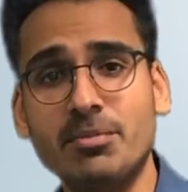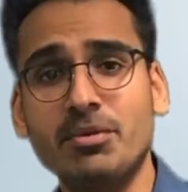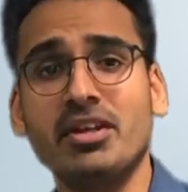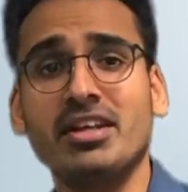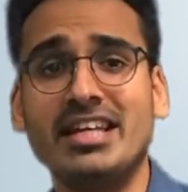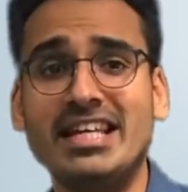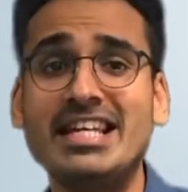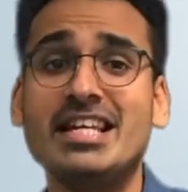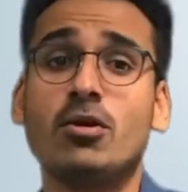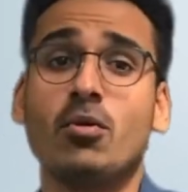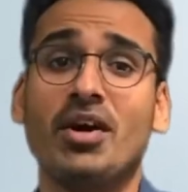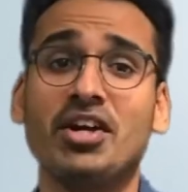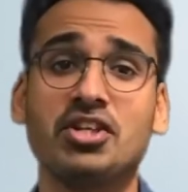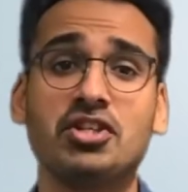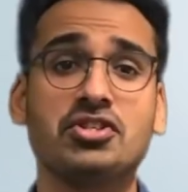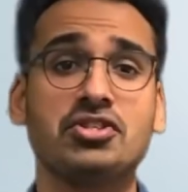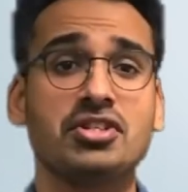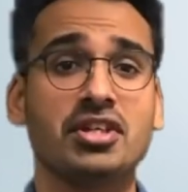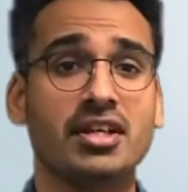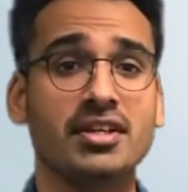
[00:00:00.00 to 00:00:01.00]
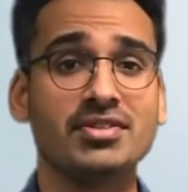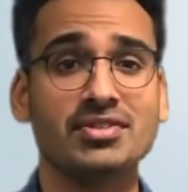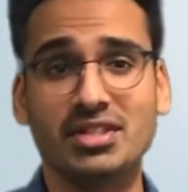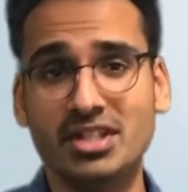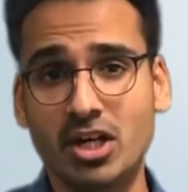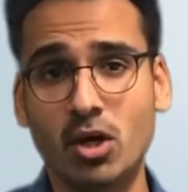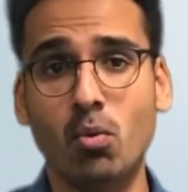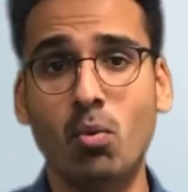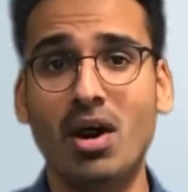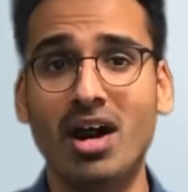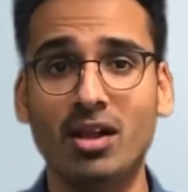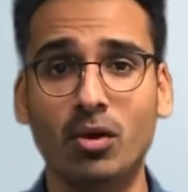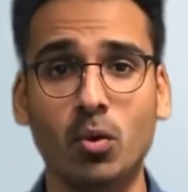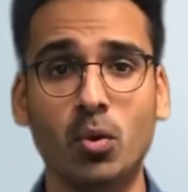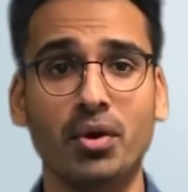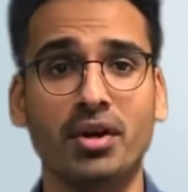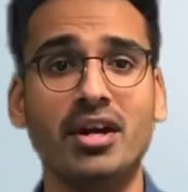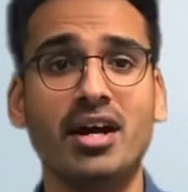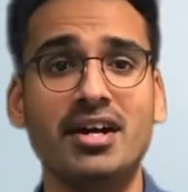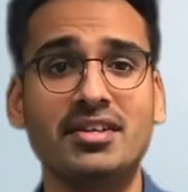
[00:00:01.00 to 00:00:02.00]
the key questions to consider while
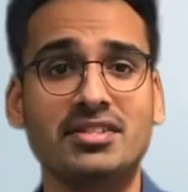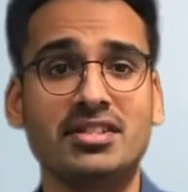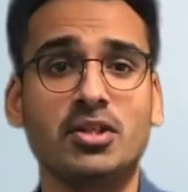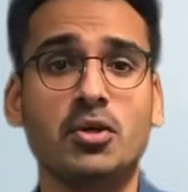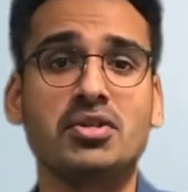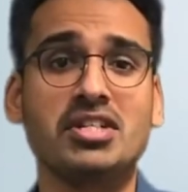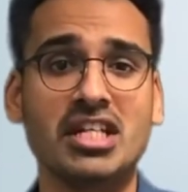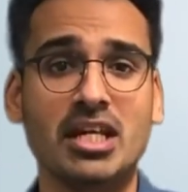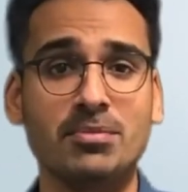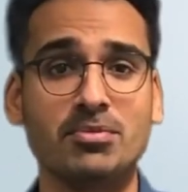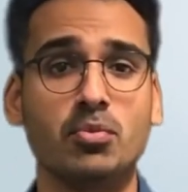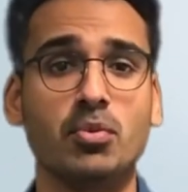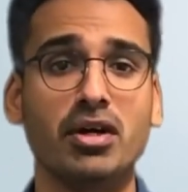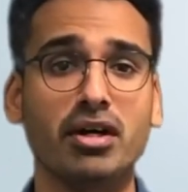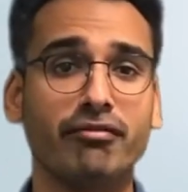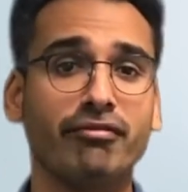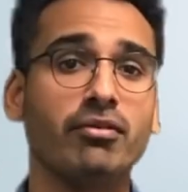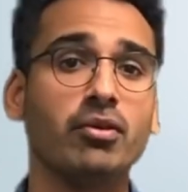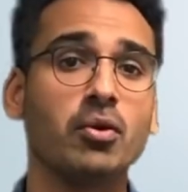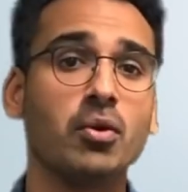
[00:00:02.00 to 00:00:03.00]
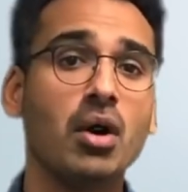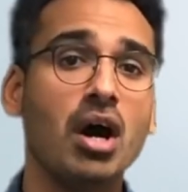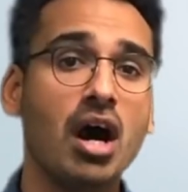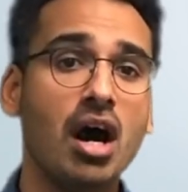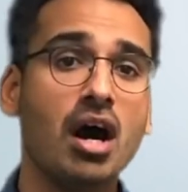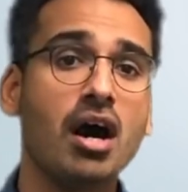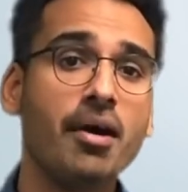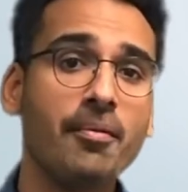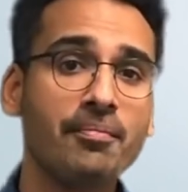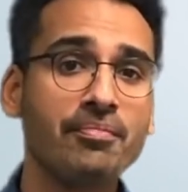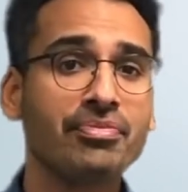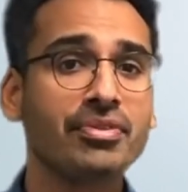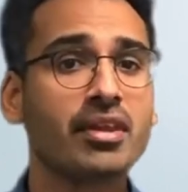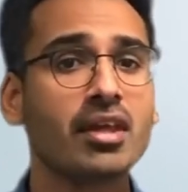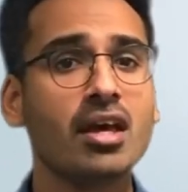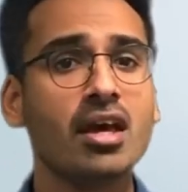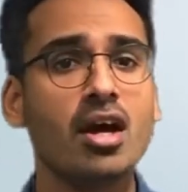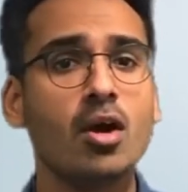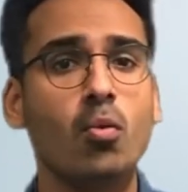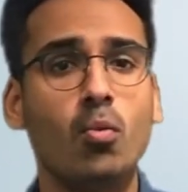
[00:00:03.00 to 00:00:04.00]
organizing your team's workflow are:
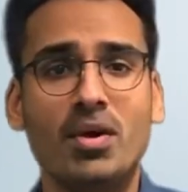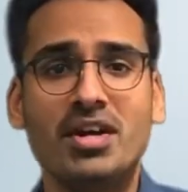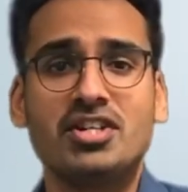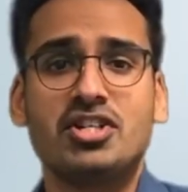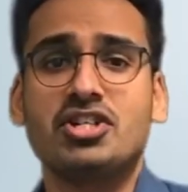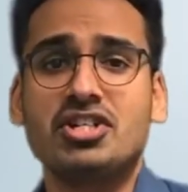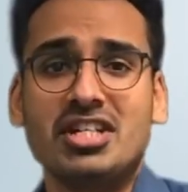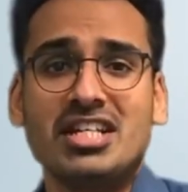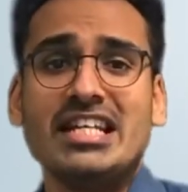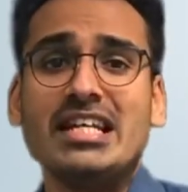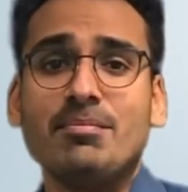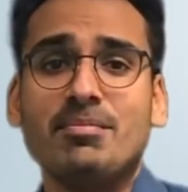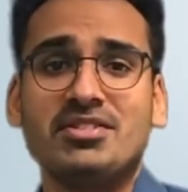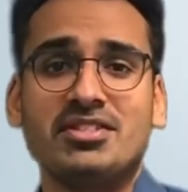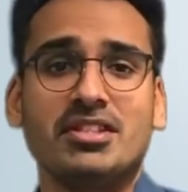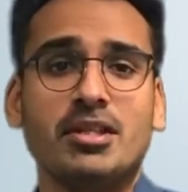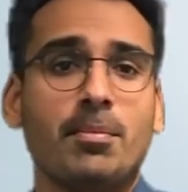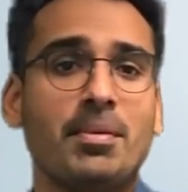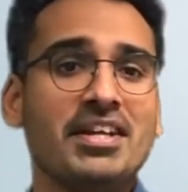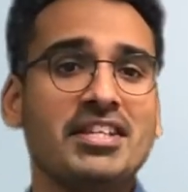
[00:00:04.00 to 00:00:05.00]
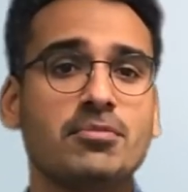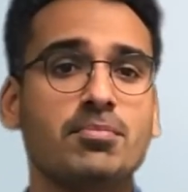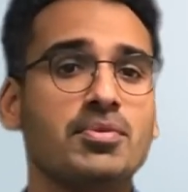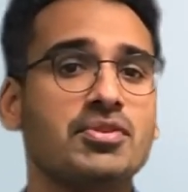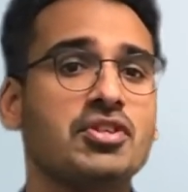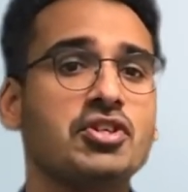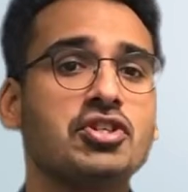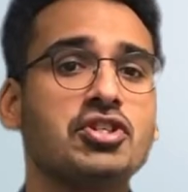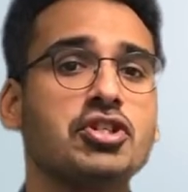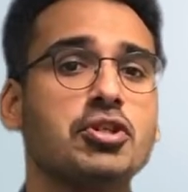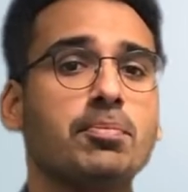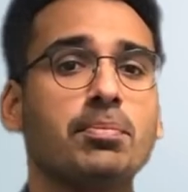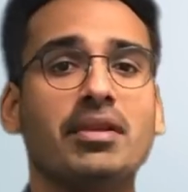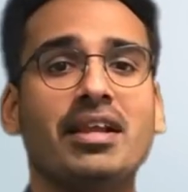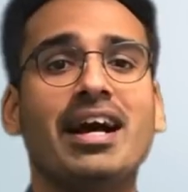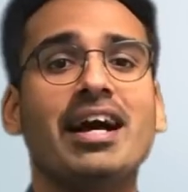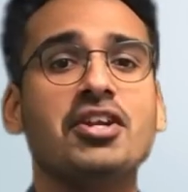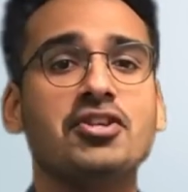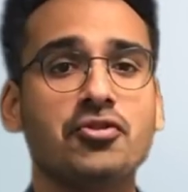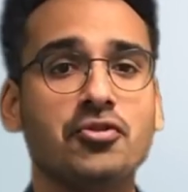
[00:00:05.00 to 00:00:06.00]
which team is in the best position to
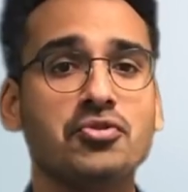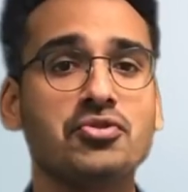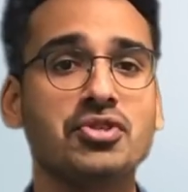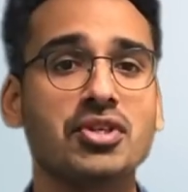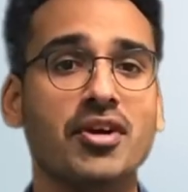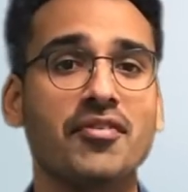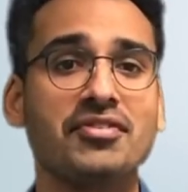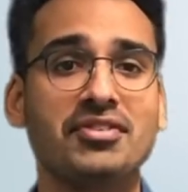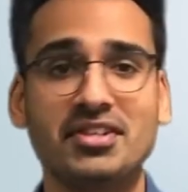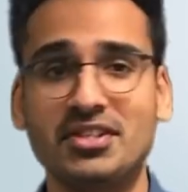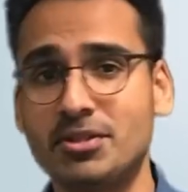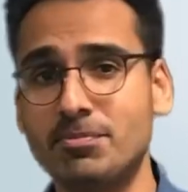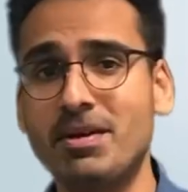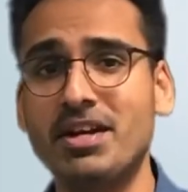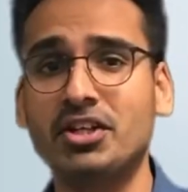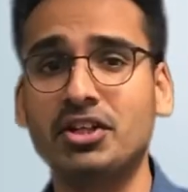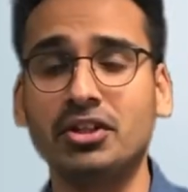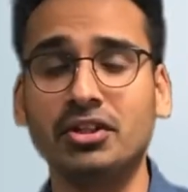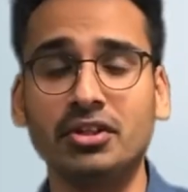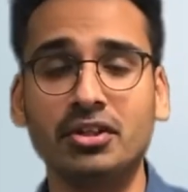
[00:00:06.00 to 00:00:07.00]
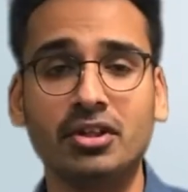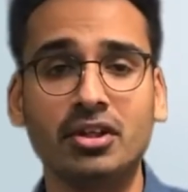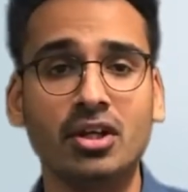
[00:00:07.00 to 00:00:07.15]
plan drone service and inspection?